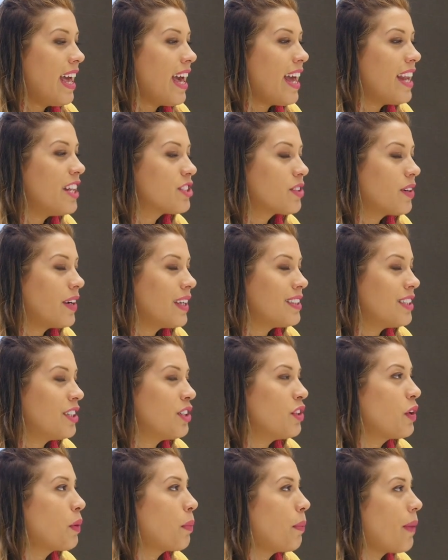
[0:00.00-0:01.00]
And it's crazy
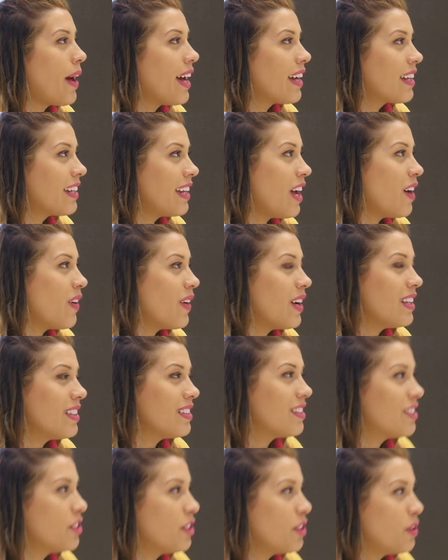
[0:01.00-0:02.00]
to look back now
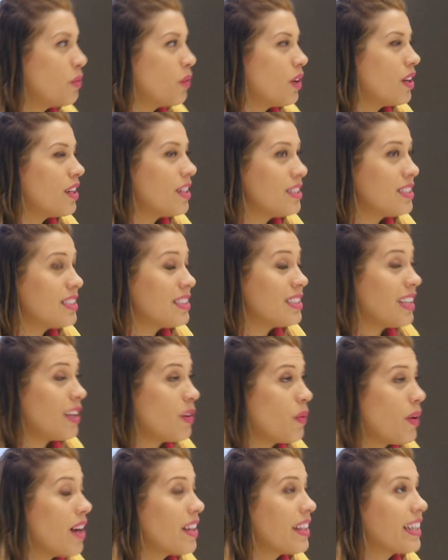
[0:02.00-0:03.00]
at 31 and say,
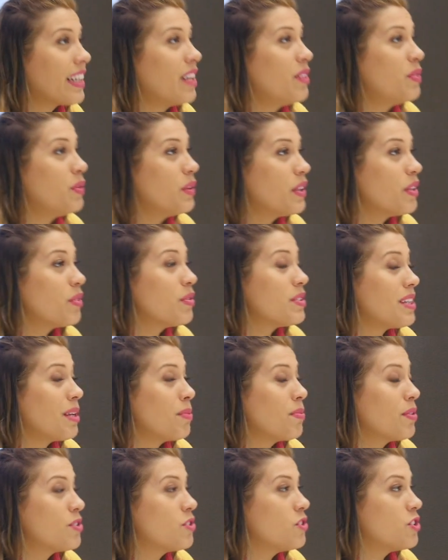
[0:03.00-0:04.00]
wow, like I really was
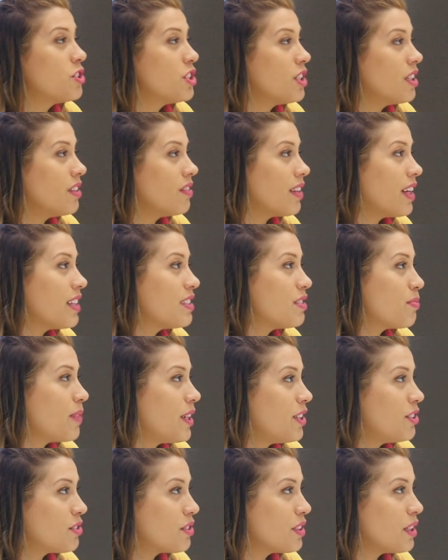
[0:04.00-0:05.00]
able to achieve lots of
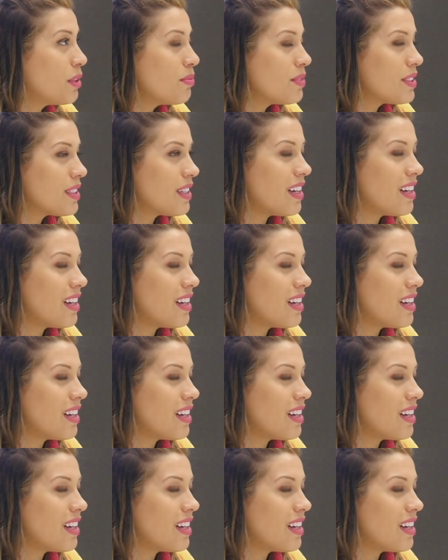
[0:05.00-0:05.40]
my dreams.